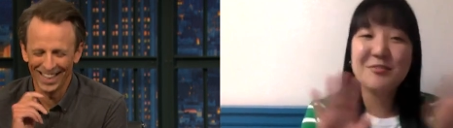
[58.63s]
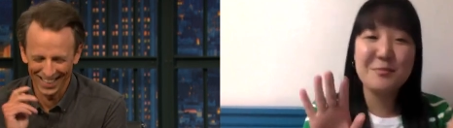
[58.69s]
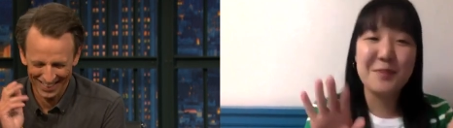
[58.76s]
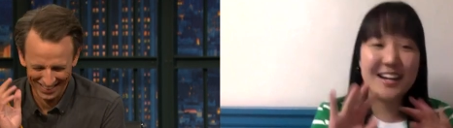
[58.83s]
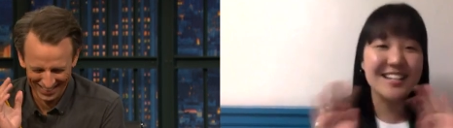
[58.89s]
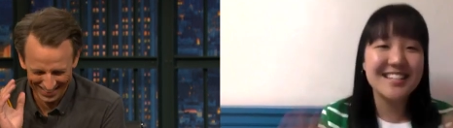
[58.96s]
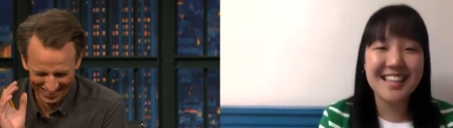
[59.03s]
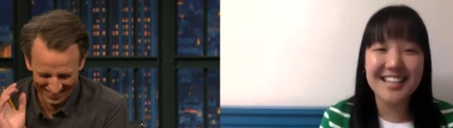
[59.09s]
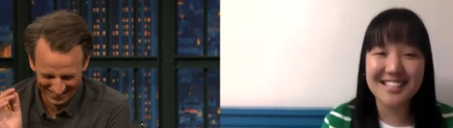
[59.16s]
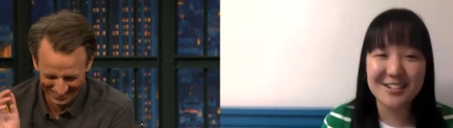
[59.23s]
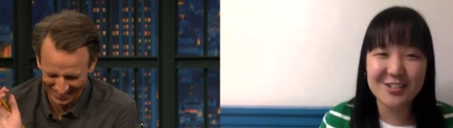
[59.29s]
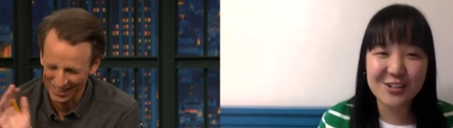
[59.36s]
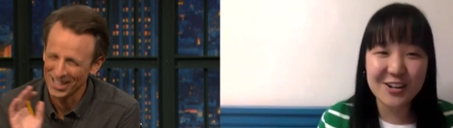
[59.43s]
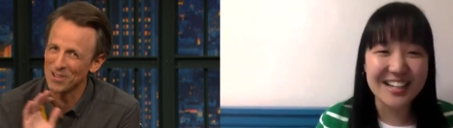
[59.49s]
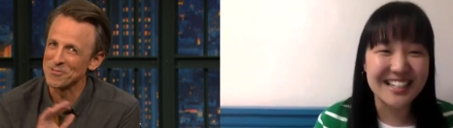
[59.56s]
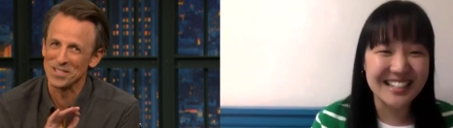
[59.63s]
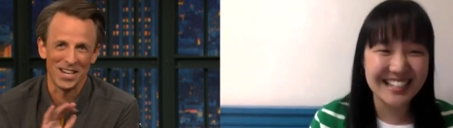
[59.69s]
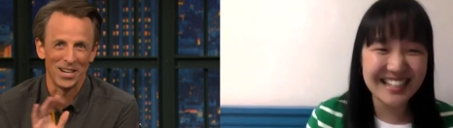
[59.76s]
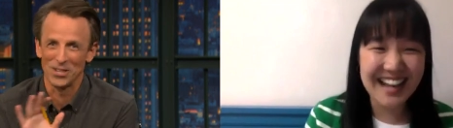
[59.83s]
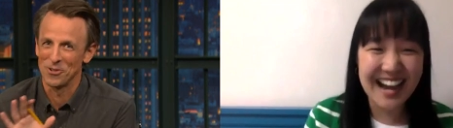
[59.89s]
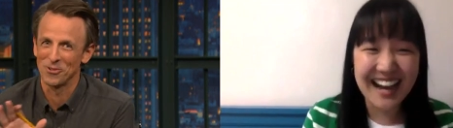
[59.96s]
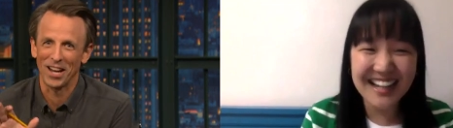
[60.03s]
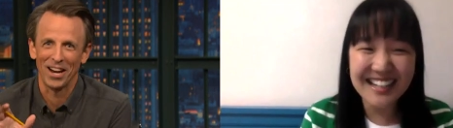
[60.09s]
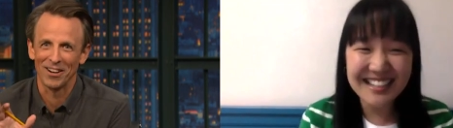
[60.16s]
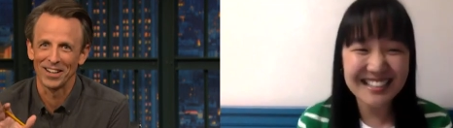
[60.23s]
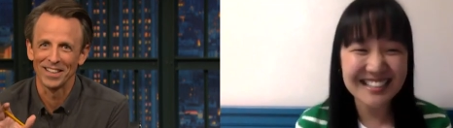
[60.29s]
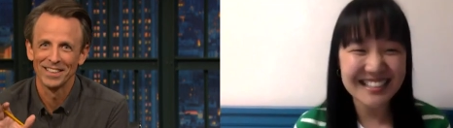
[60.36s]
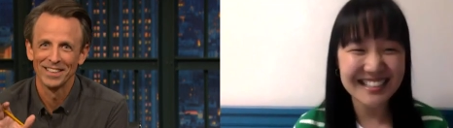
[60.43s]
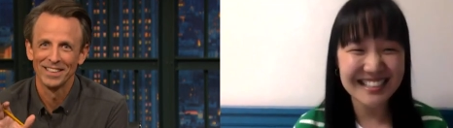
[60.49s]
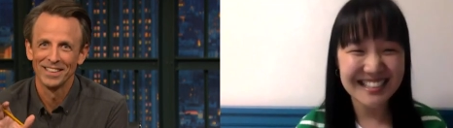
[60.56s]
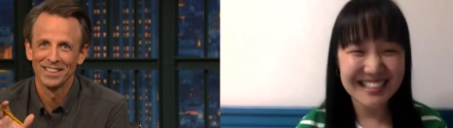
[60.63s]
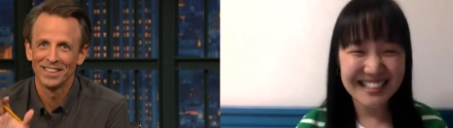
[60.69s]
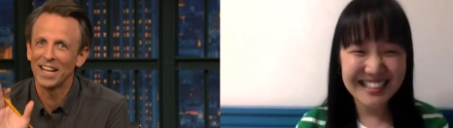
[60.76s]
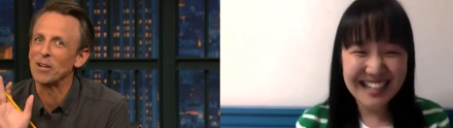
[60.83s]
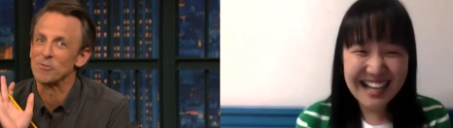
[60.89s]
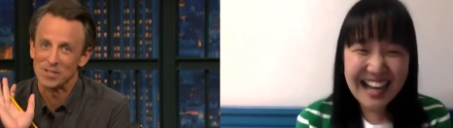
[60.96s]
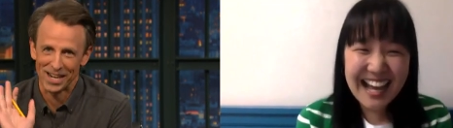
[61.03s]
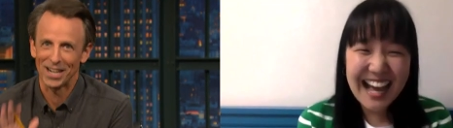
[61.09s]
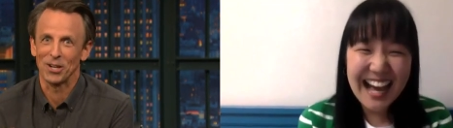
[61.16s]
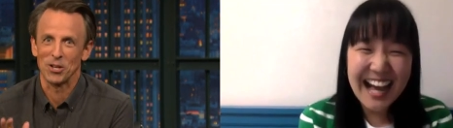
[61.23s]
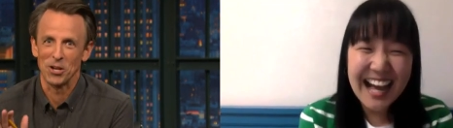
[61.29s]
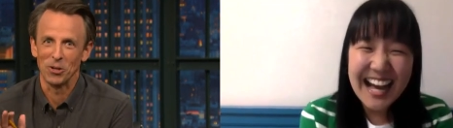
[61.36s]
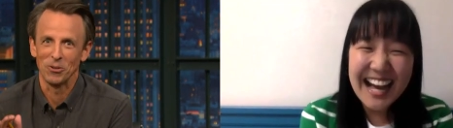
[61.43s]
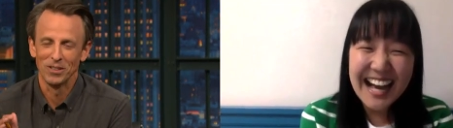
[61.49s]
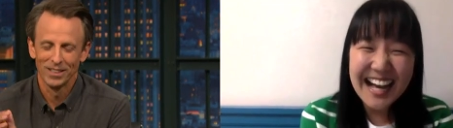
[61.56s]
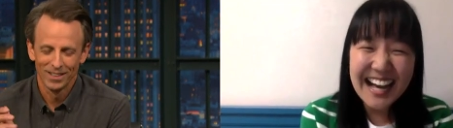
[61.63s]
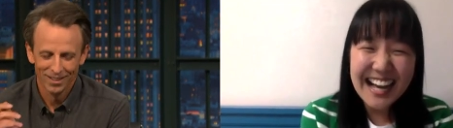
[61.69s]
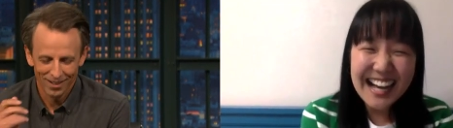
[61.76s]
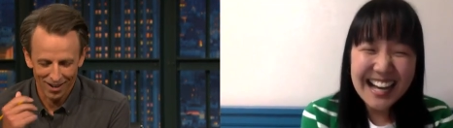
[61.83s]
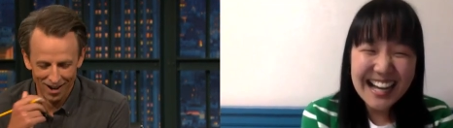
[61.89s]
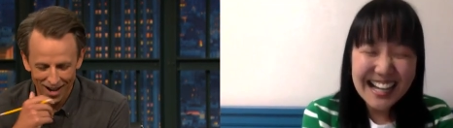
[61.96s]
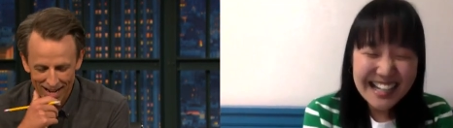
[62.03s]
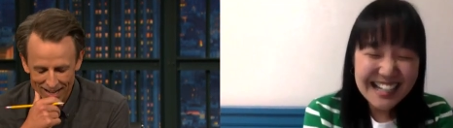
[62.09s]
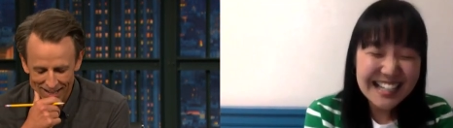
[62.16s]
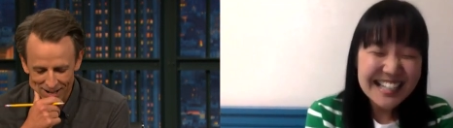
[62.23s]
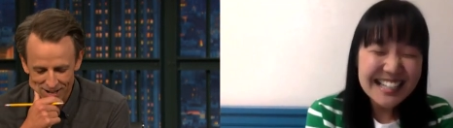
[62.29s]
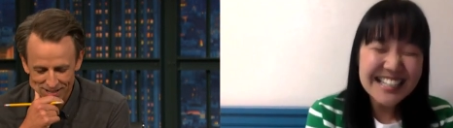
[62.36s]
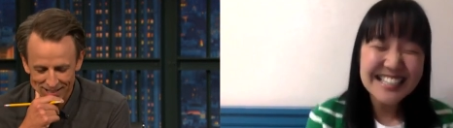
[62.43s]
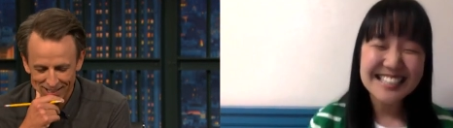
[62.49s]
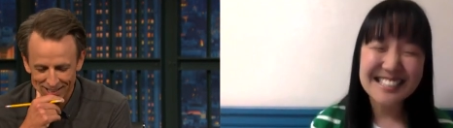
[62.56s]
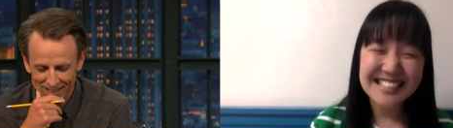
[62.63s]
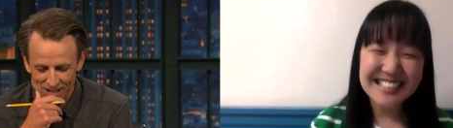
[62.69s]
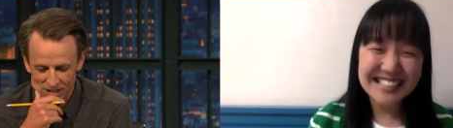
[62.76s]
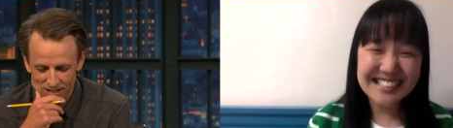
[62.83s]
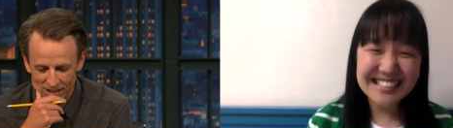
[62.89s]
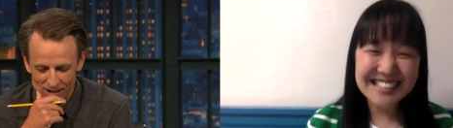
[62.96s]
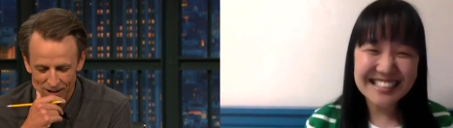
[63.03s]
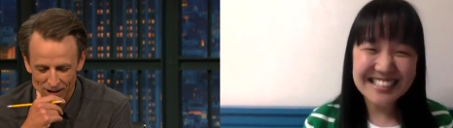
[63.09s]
Speaker 1: mind. That's
Speaker 2: How dare
Speaker 1: yeah. you,
Speaker 2: Karen? How dare you? All right, here's, uh, here's our,